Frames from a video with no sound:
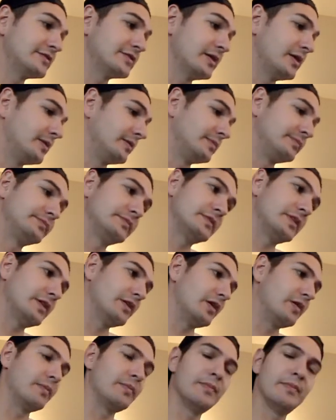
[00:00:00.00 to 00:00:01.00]
So you
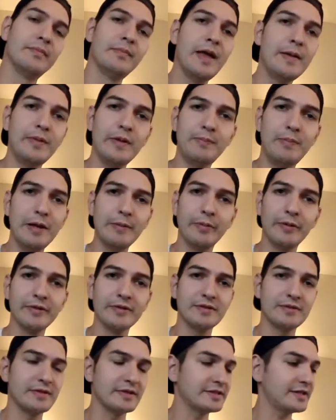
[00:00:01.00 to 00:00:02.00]
know, maybe
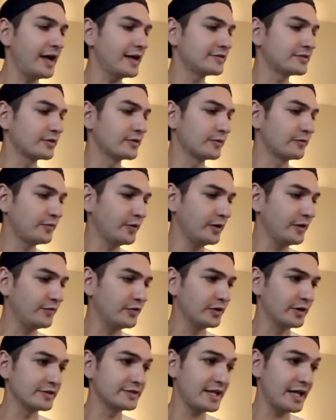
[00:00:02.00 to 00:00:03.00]
people's the size of their foot, if
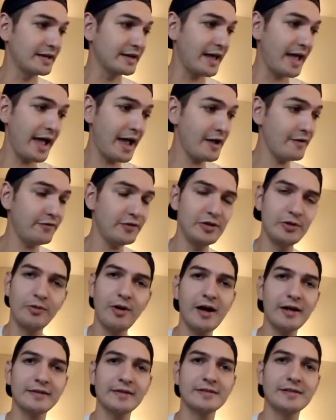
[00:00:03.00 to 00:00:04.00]
you're a 10.5 and you
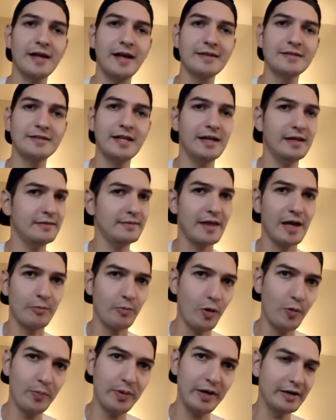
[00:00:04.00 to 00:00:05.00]
rock the size 10, that
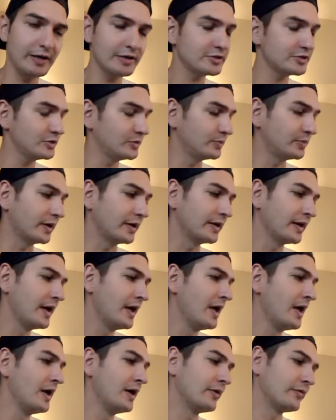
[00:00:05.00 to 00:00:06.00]
won't issue, but
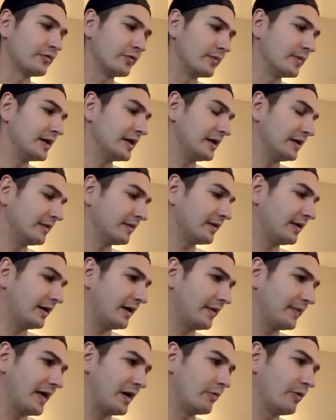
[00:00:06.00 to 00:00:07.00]
for me,
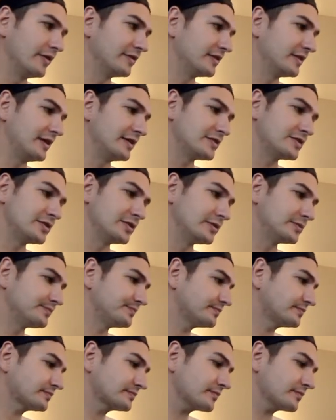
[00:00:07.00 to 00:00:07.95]
that was an issue.